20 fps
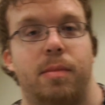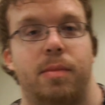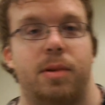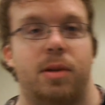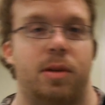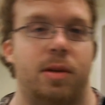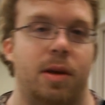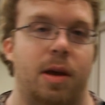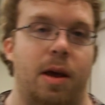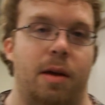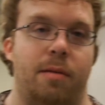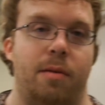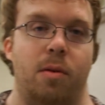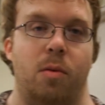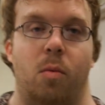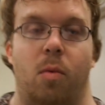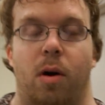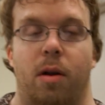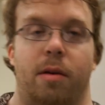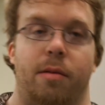to every
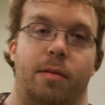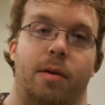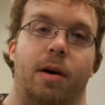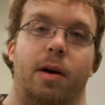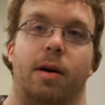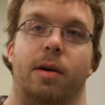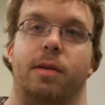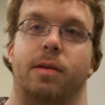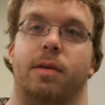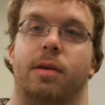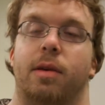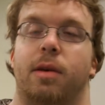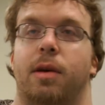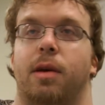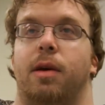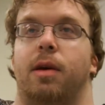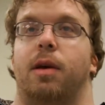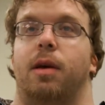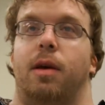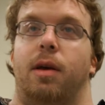one of us.
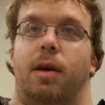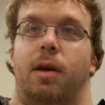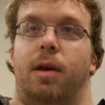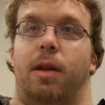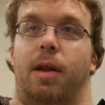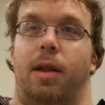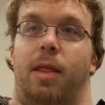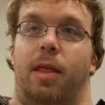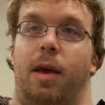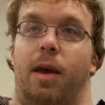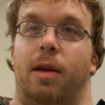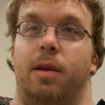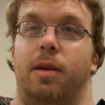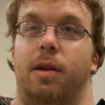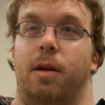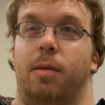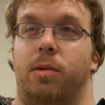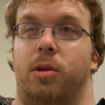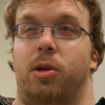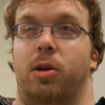And they ended
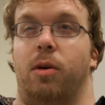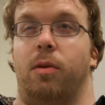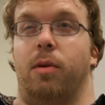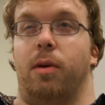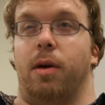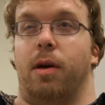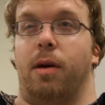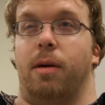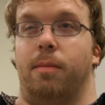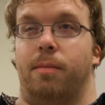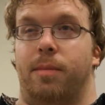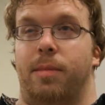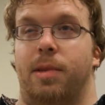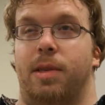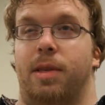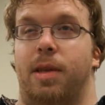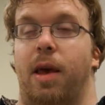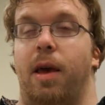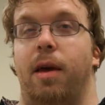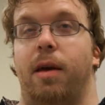up showing up
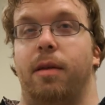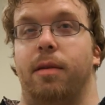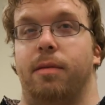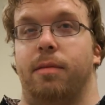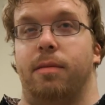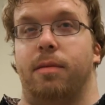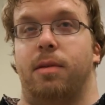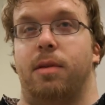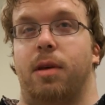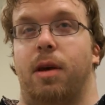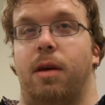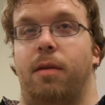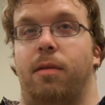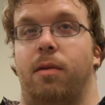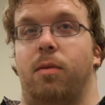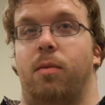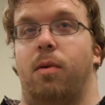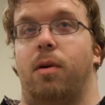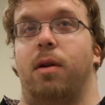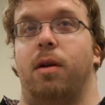10 to
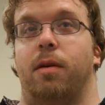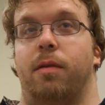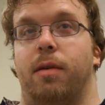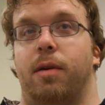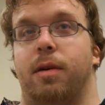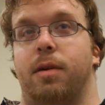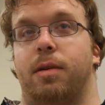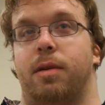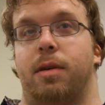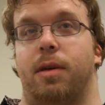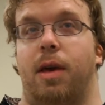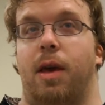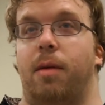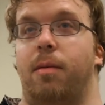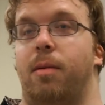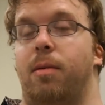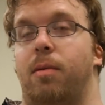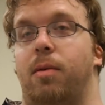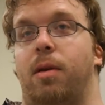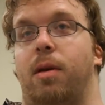every one of us. They came
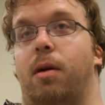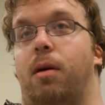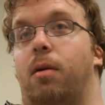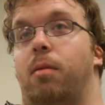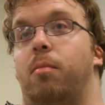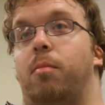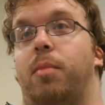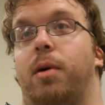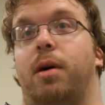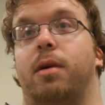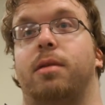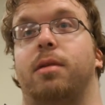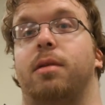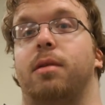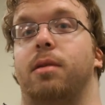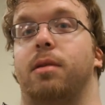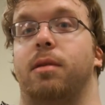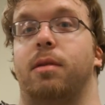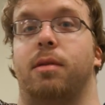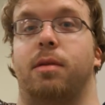in on
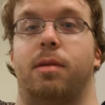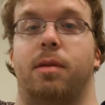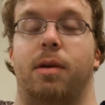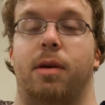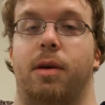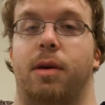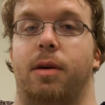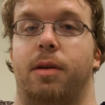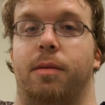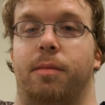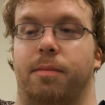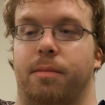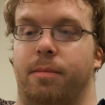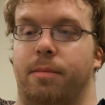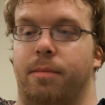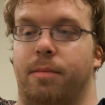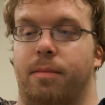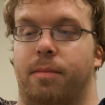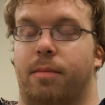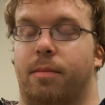buses, and
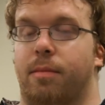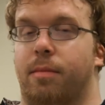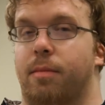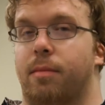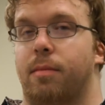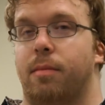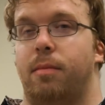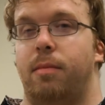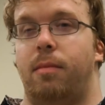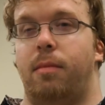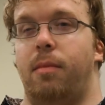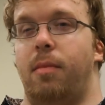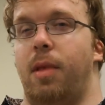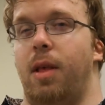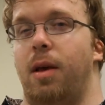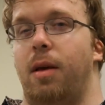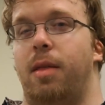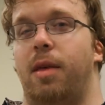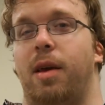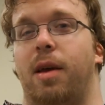
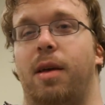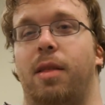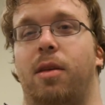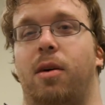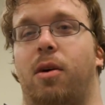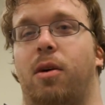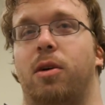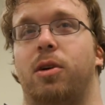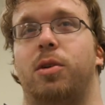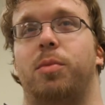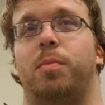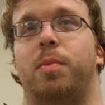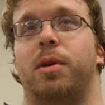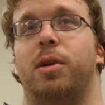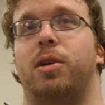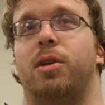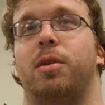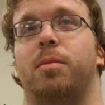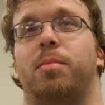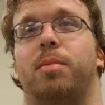they had the
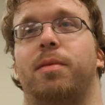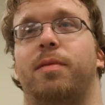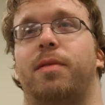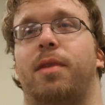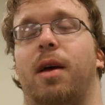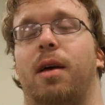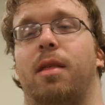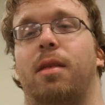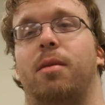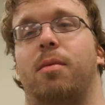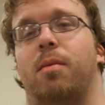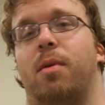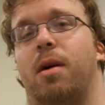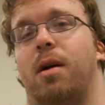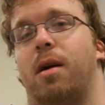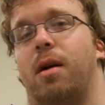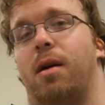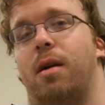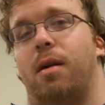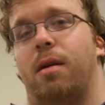Archbishop of
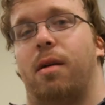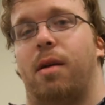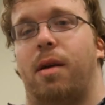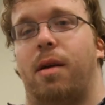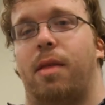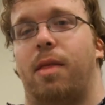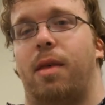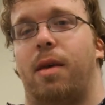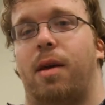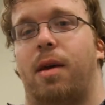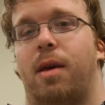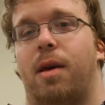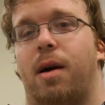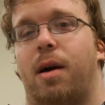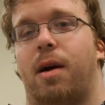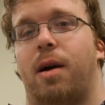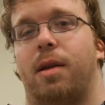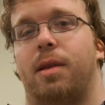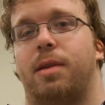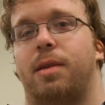Delaware, and they
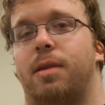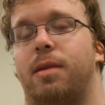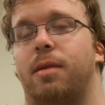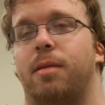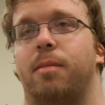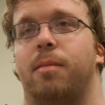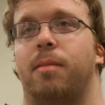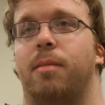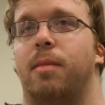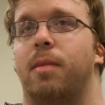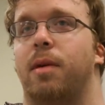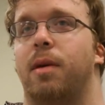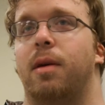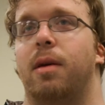got some